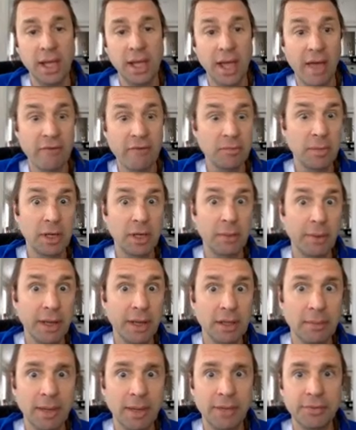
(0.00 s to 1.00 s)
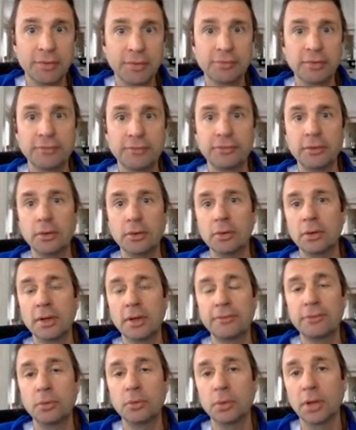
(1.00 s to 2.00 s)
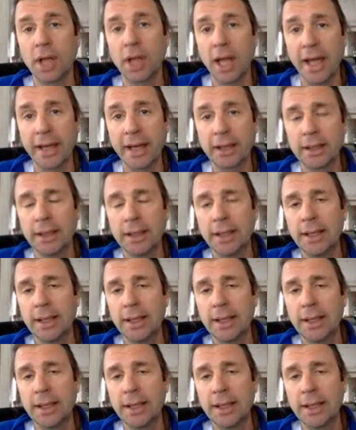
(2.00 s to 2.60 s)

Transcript: everybody writing about this if you would like.